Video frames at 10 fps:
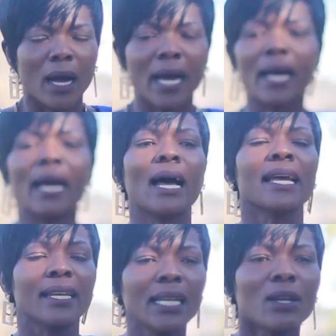I
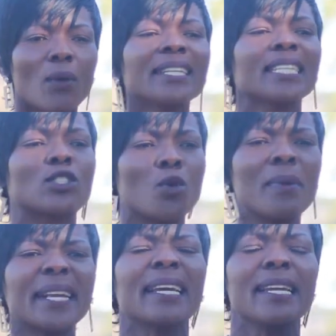really wanted to
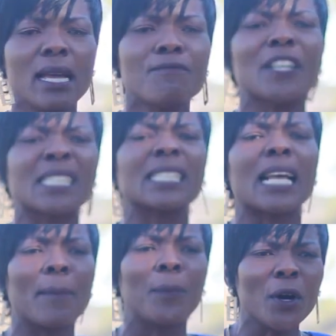make an emphasis
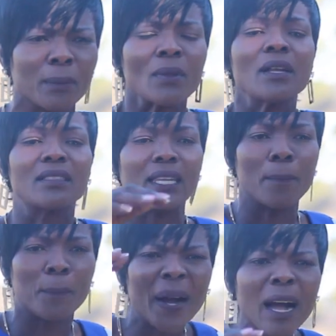upon
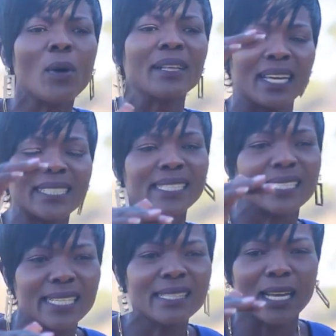the power that
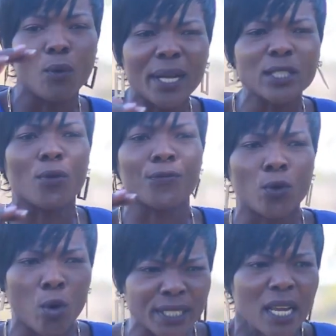is in the word of
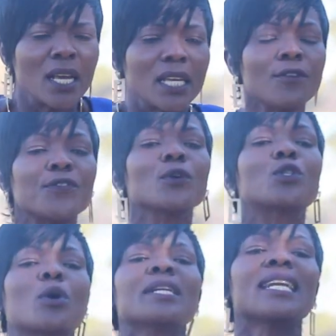God. If you
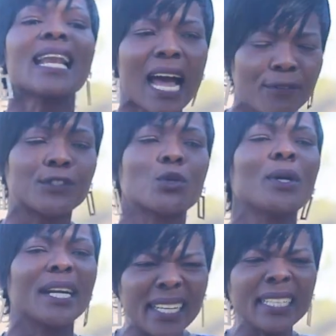don't love
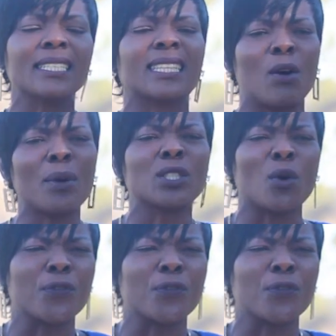to read the word